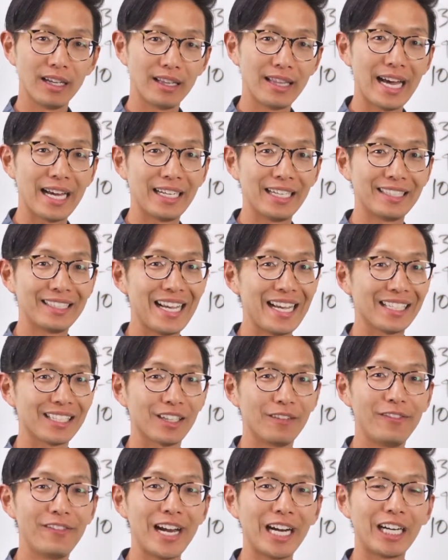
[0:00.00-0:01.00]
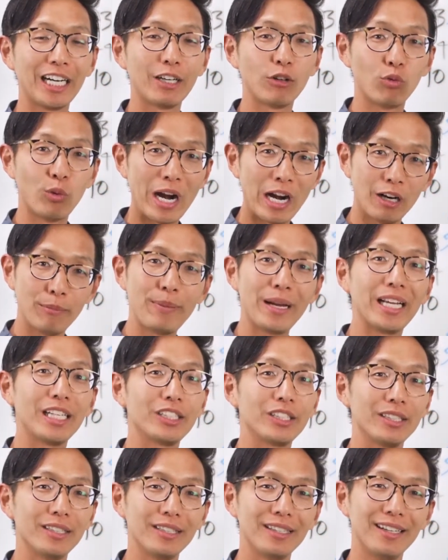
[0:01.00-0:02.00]
that it takes a very rare
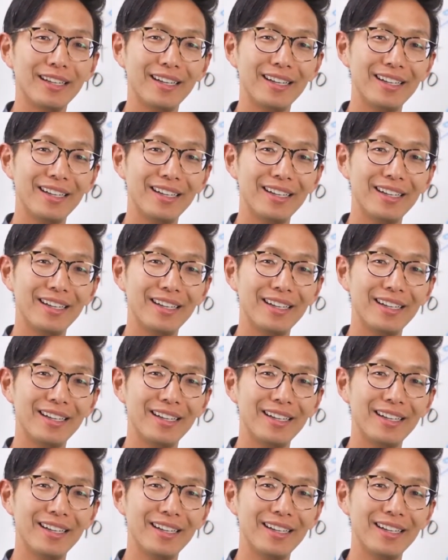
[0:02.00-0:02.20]
patient